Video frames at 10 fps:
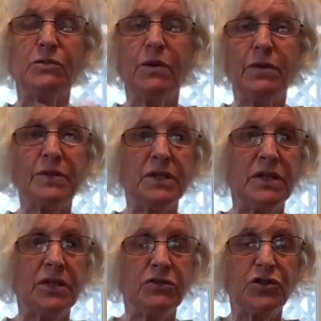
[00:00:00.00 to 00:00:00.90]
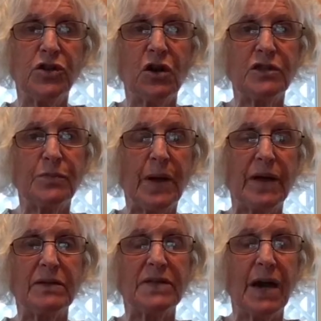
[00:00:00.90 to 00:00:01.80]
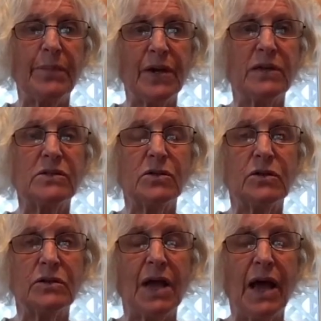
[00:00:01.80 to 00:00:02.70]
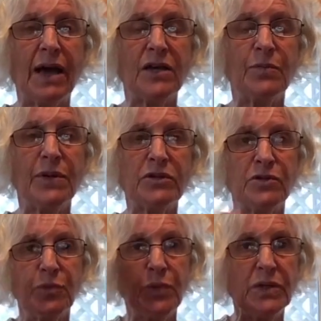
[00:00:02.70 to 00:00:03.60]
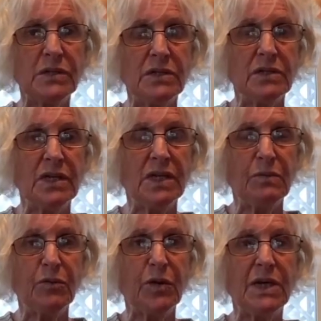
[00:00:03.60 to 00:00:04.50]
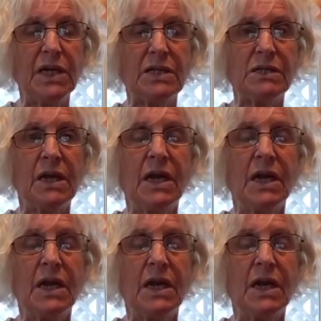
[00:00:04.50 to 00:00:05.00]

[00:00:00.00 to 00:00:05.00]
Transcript: We're able to clear the charge by tapping on certain acupuncture points to leading meridians